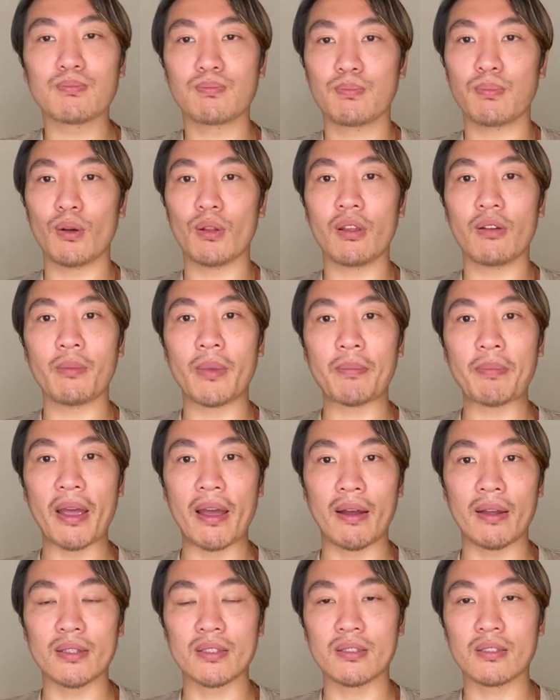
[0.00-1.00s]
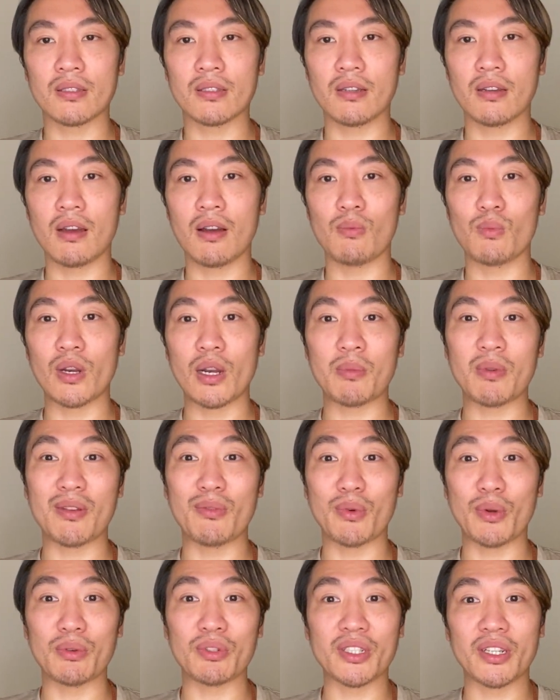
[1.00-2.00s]
pull out my pants when I'm in
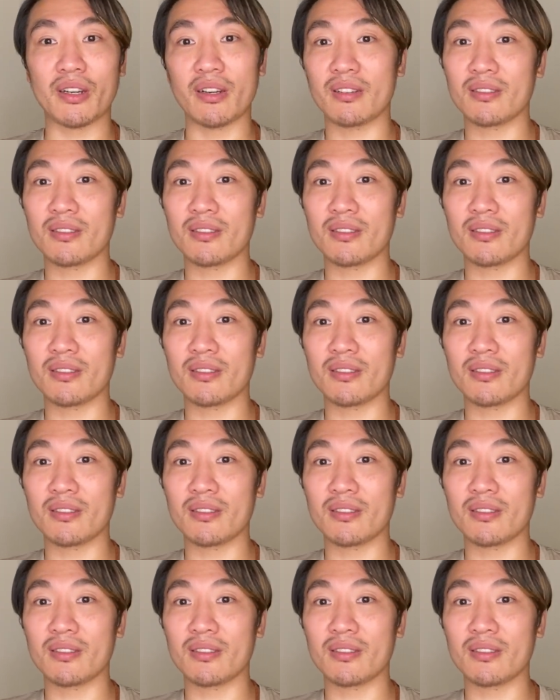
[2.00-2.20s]
wheelchair,